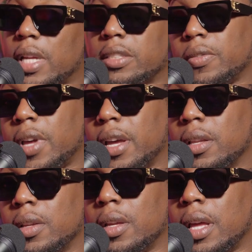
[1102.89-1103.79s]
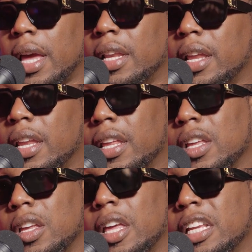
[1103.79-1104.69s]
that's a fact. And
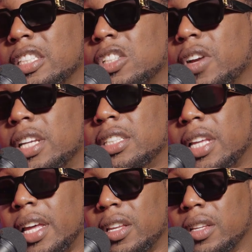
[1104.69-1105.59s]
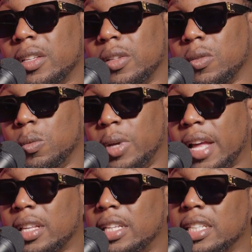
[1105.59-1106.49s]
it's crazy that
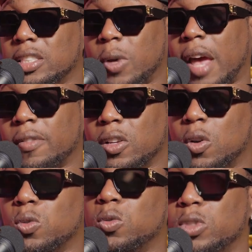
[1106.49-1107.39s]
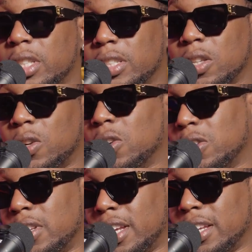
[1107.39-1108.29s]
it says you have to go through shit to
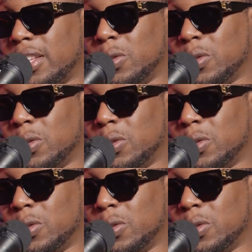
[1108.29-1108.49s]
learn. Like